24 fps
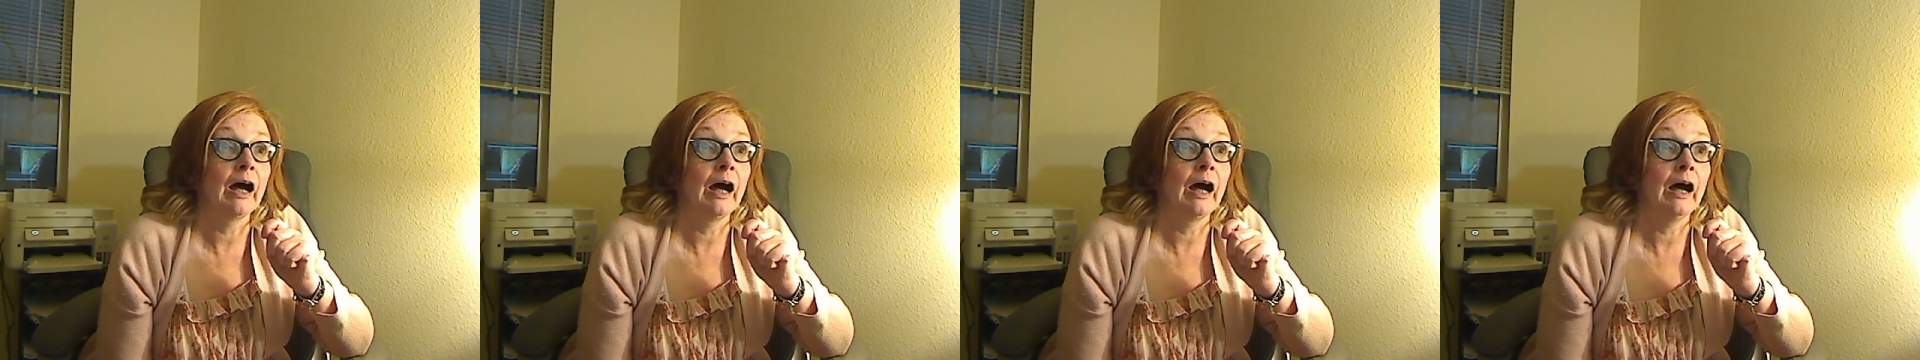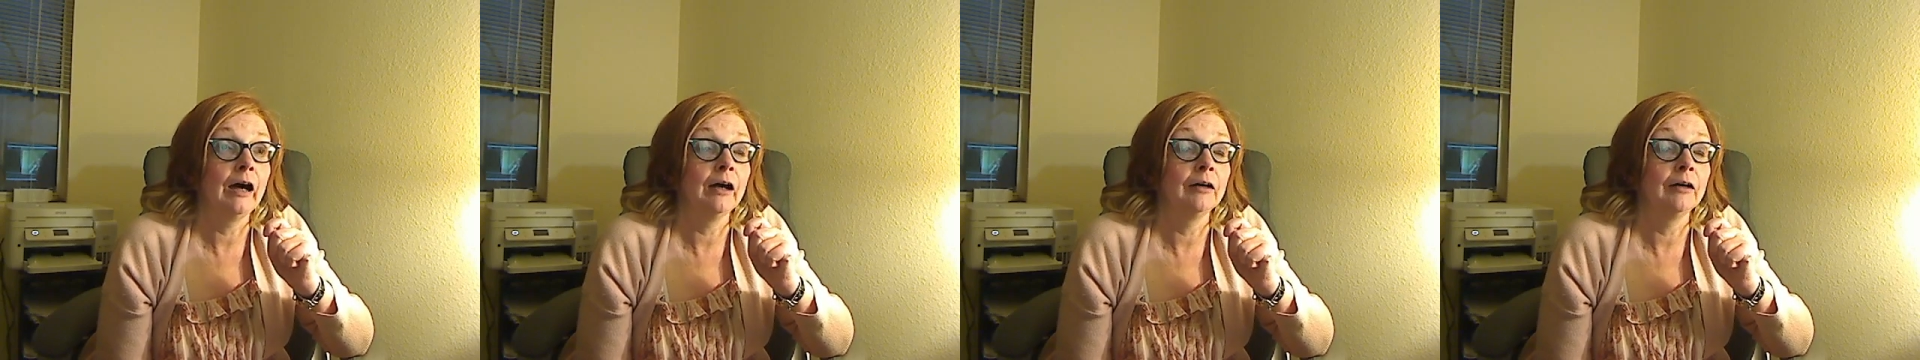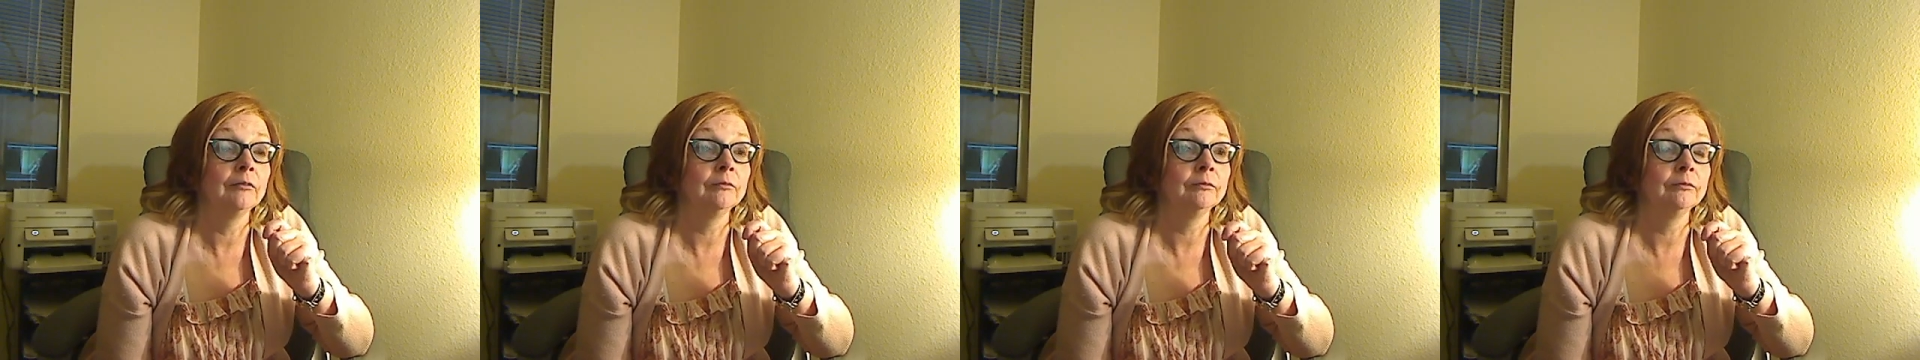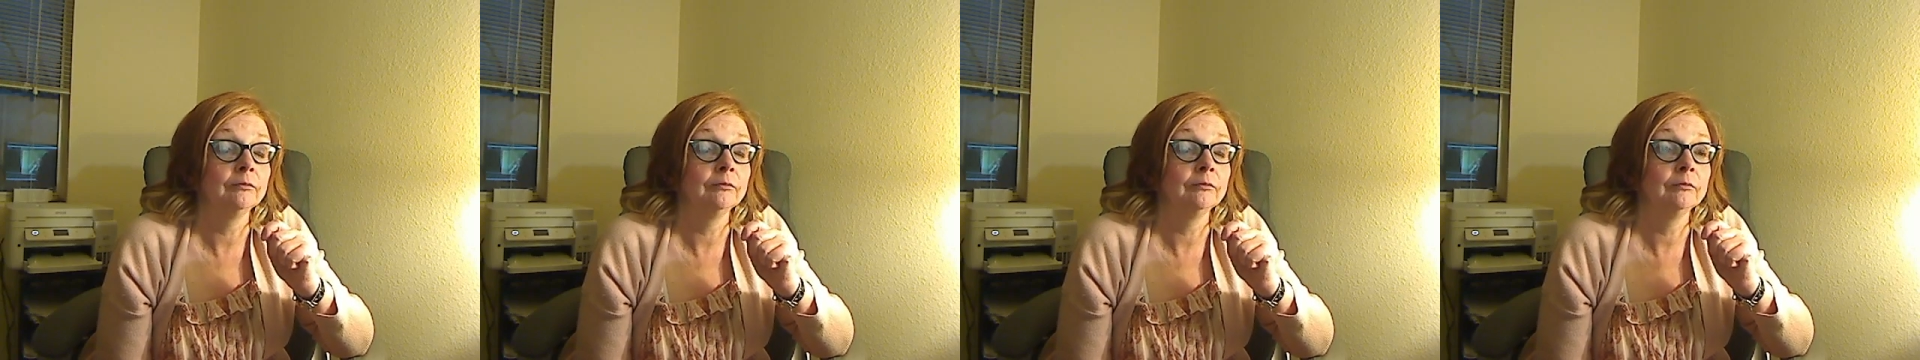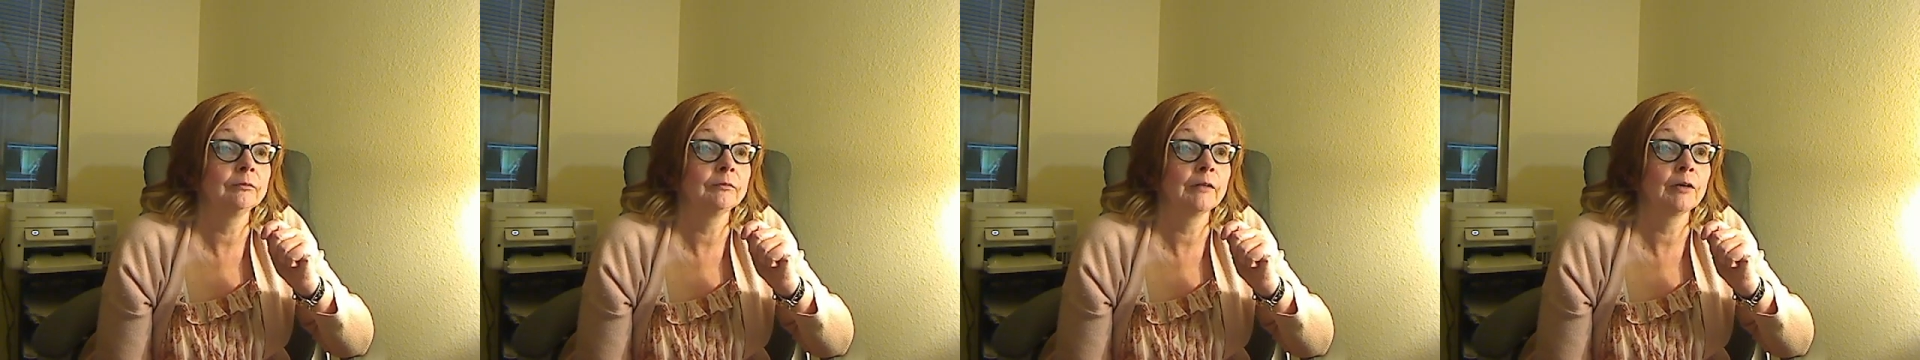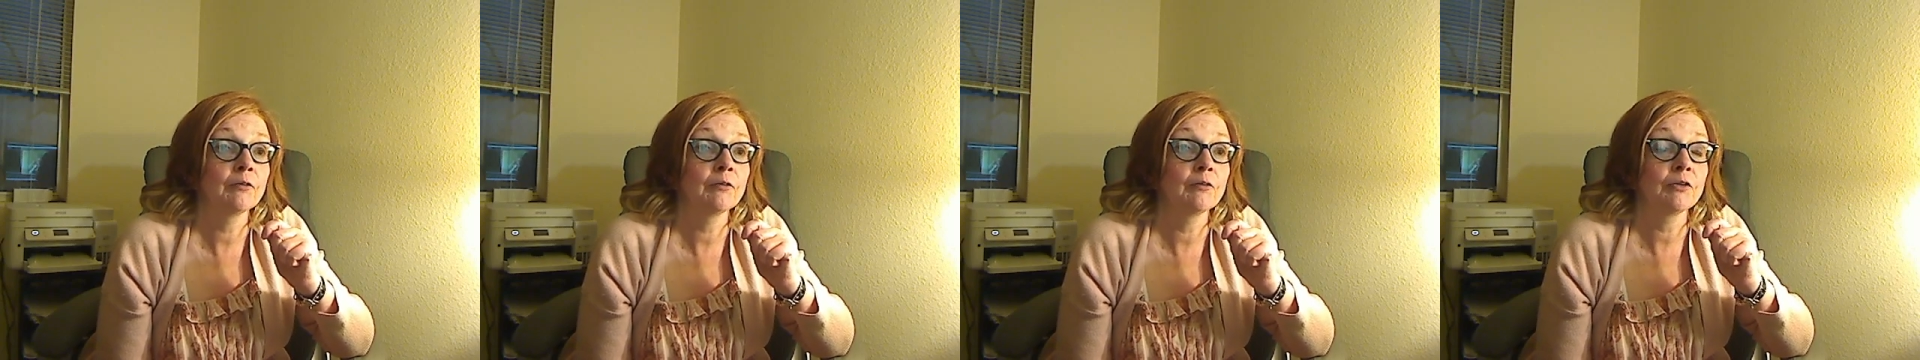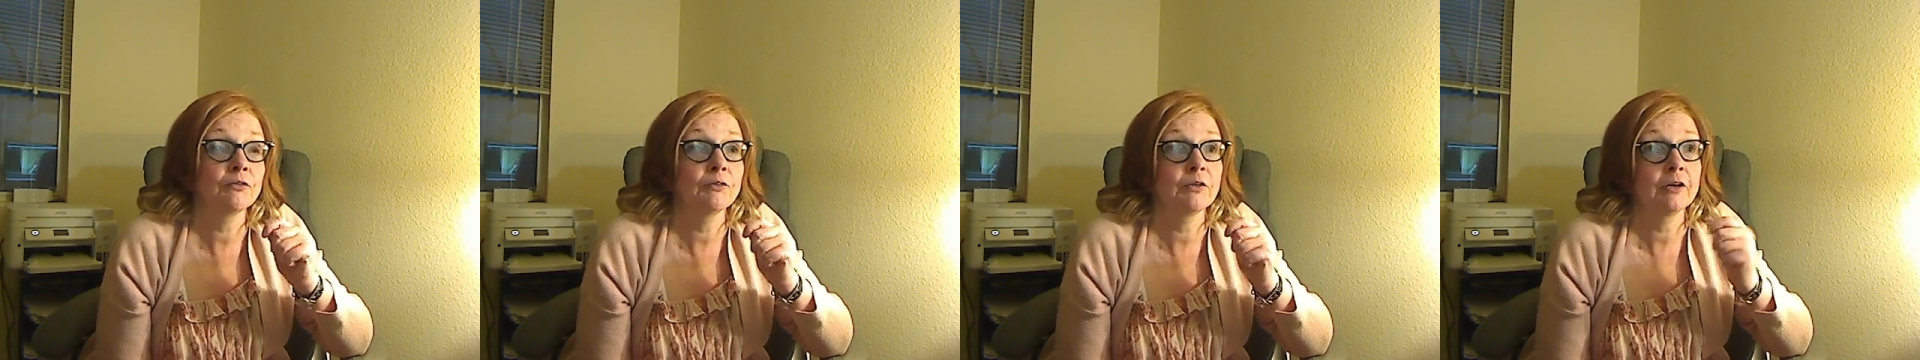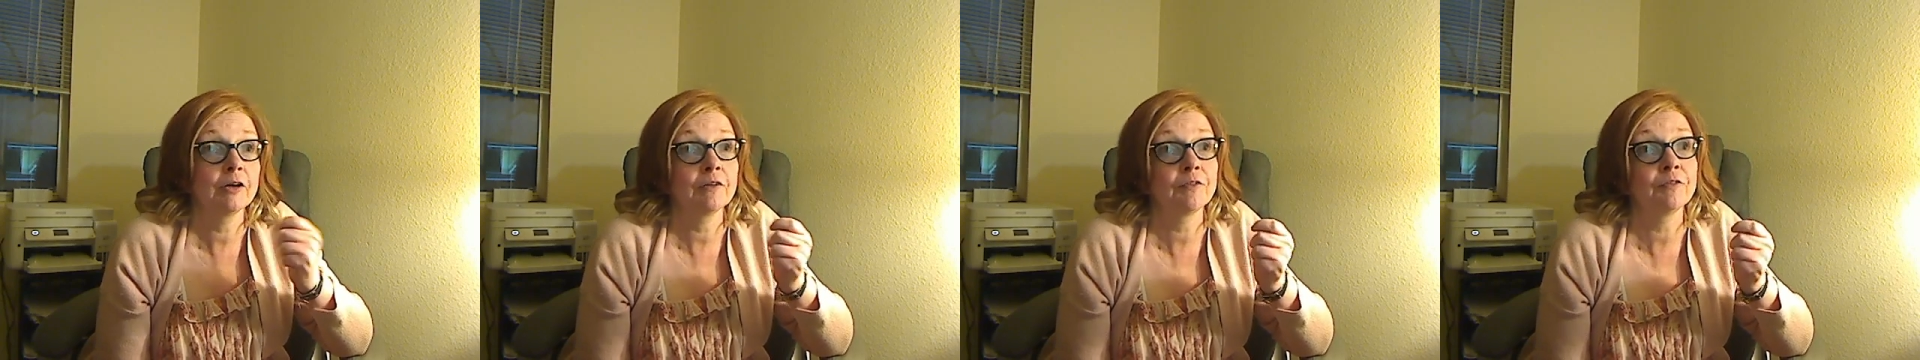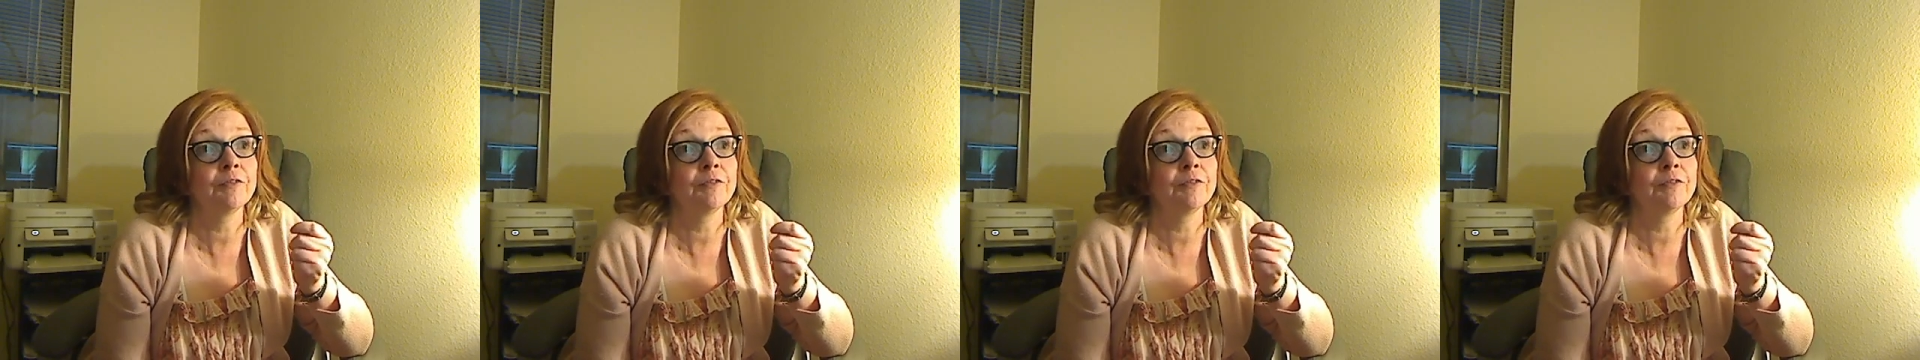It was very